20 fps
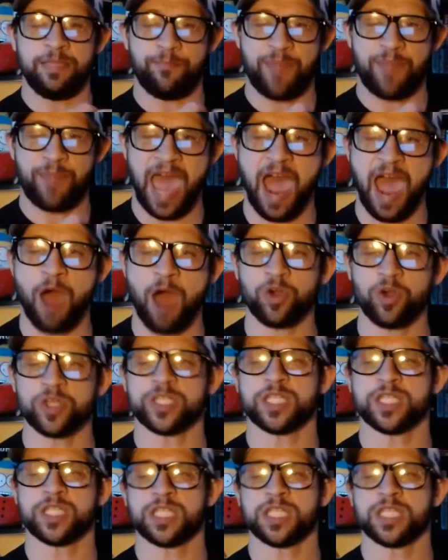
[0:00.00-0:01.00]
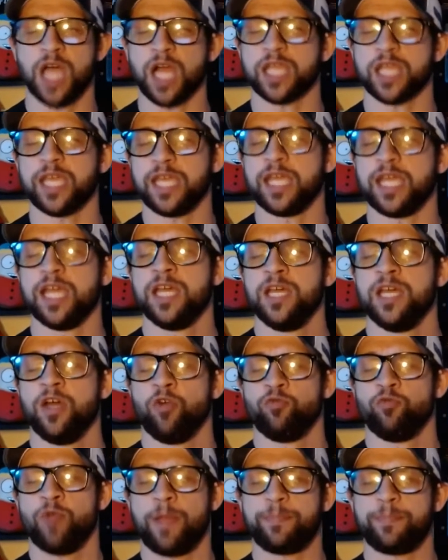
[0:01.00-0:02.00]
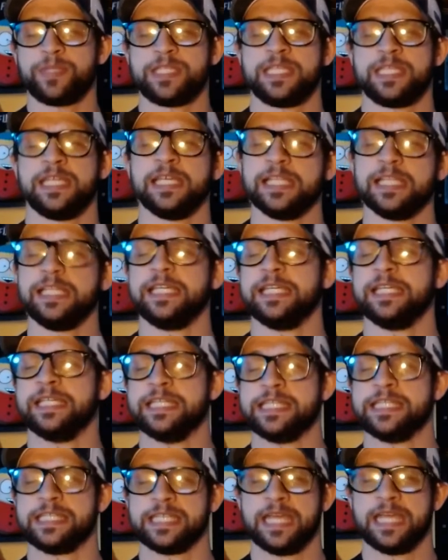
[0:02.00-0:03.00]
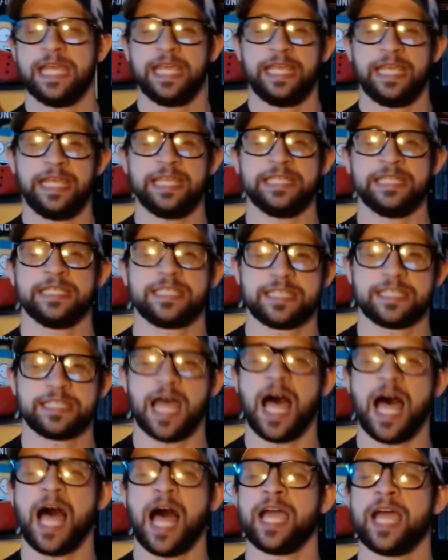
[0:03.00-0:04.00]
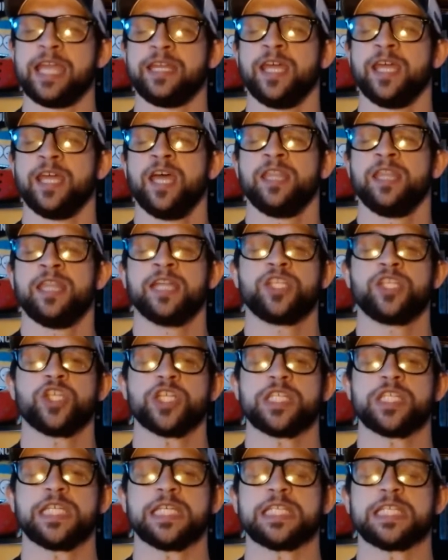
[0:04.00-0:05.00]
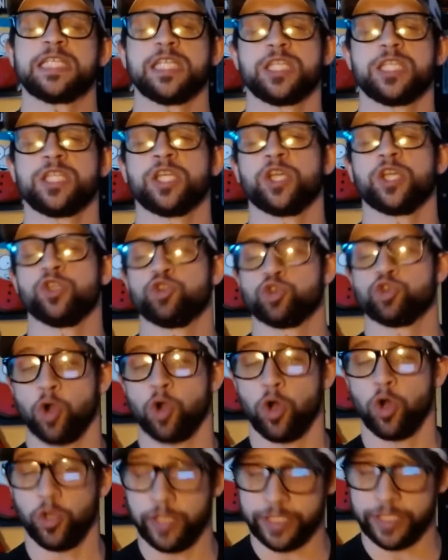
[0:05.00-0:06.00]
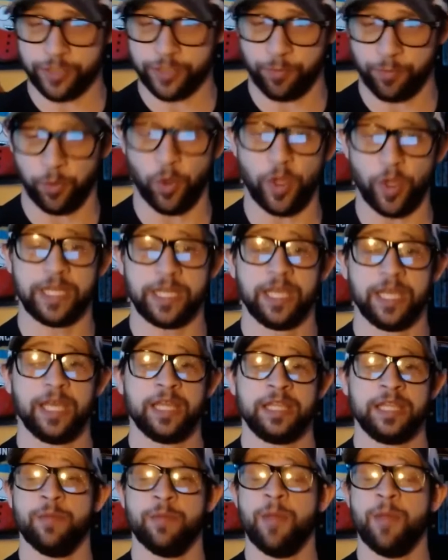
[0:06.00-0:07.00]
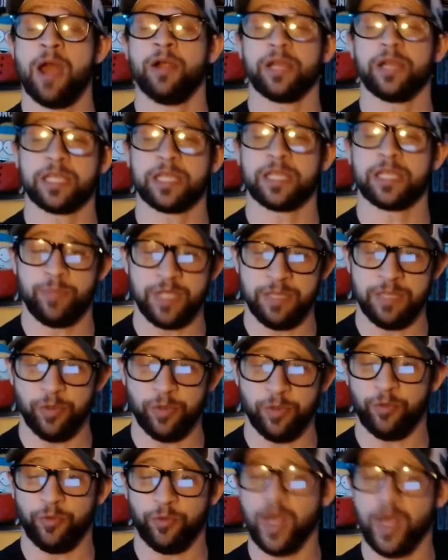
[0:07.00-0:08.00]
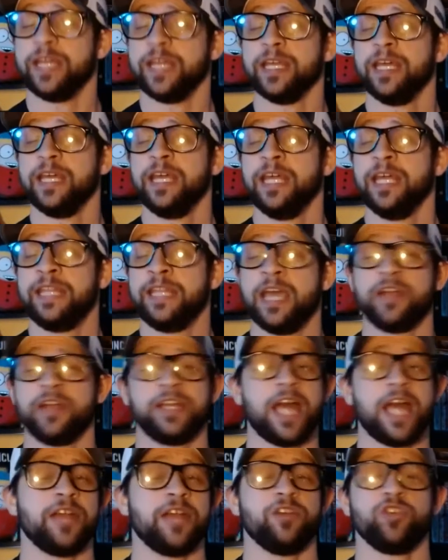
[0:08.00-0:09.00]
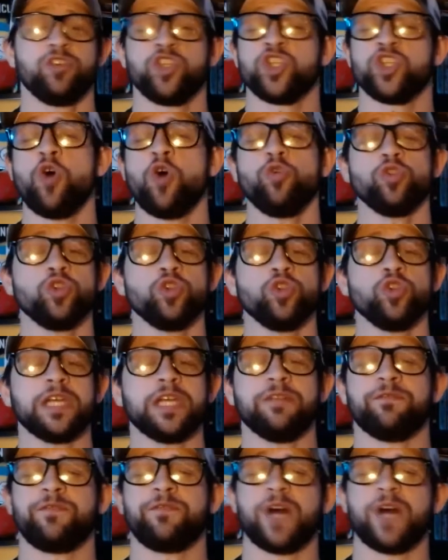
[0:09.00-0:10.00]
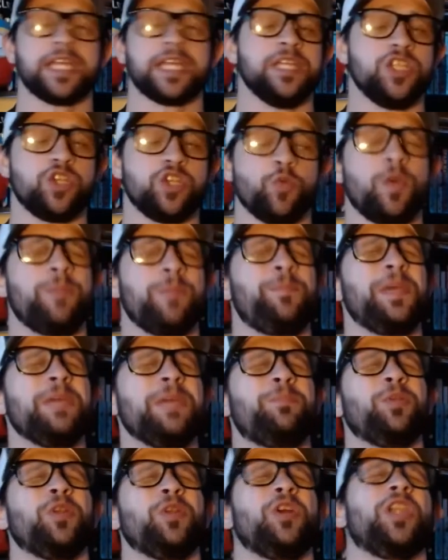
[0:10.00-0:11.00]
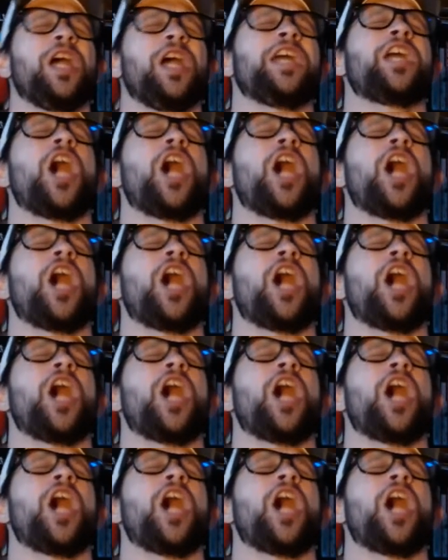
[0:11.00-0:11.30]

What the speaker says: power-sucking reptilians inside that just exist to control and exploit the American people, right? They're not, don't look at fucking, when people are like,